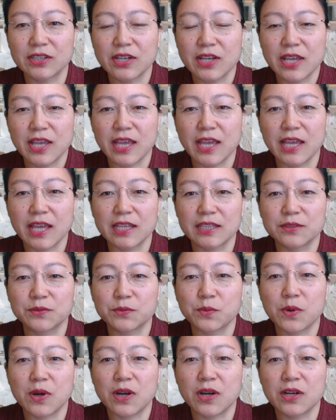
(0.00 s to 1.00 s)
And
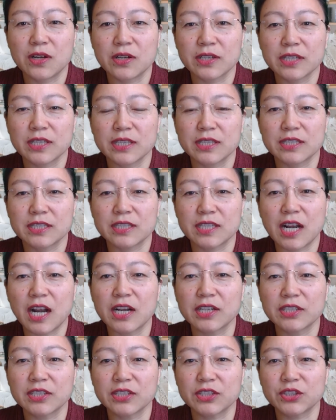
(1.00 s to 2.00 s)
when he
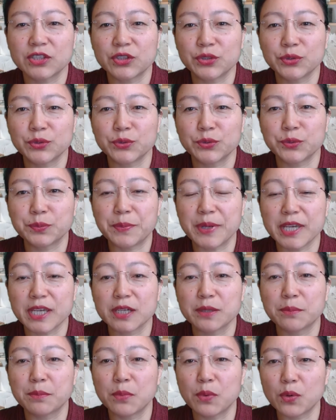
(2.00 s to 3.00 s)
started to make
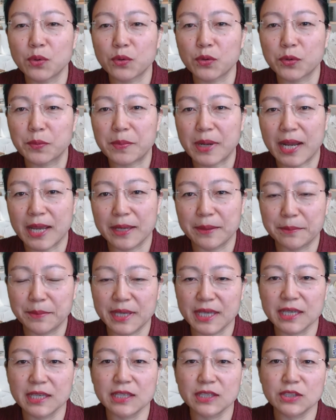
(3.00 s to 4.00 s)
more by
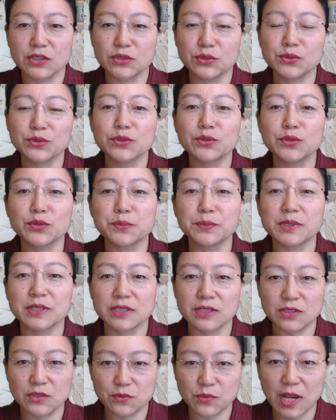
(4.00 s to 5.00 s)
making YouTube
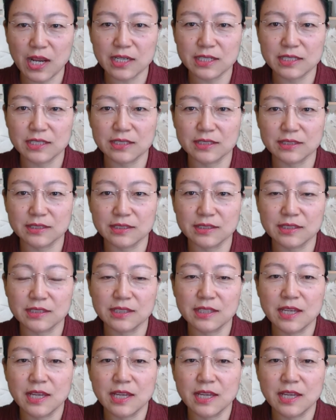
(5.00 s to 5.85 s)
instructions